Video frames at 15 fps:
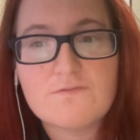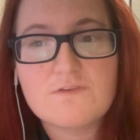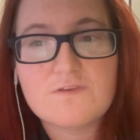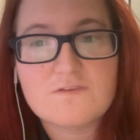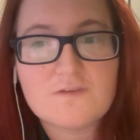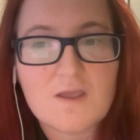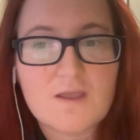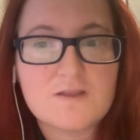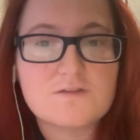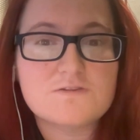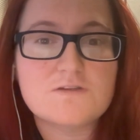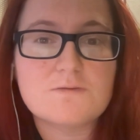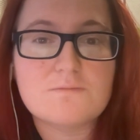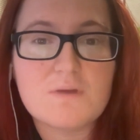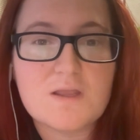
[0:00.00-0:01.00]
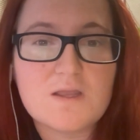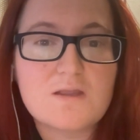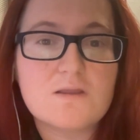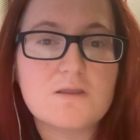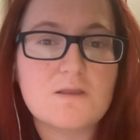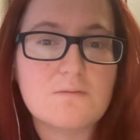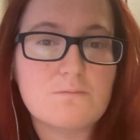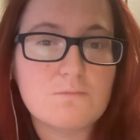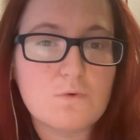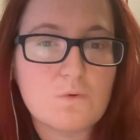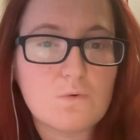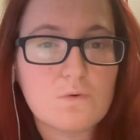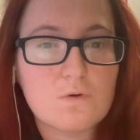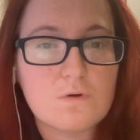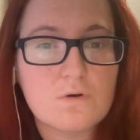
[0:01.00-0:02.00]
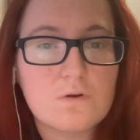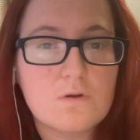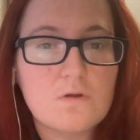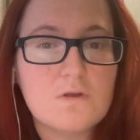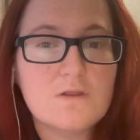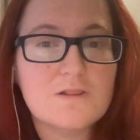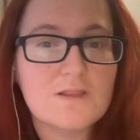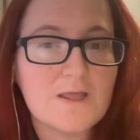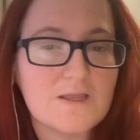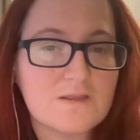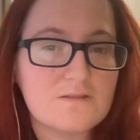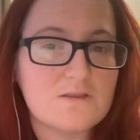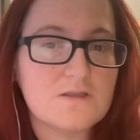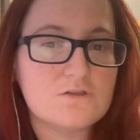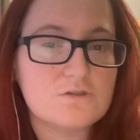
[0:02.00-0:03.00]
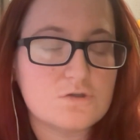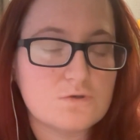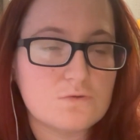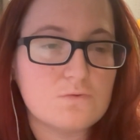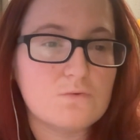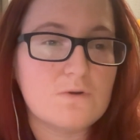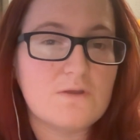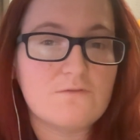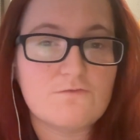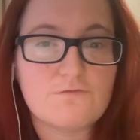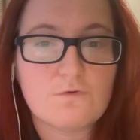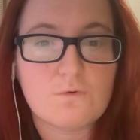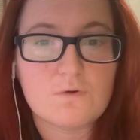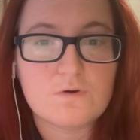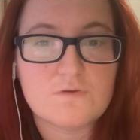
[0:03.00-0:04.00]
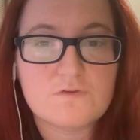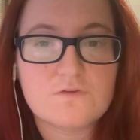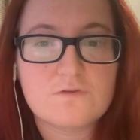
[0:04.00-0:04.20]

site to make it more likely to ensure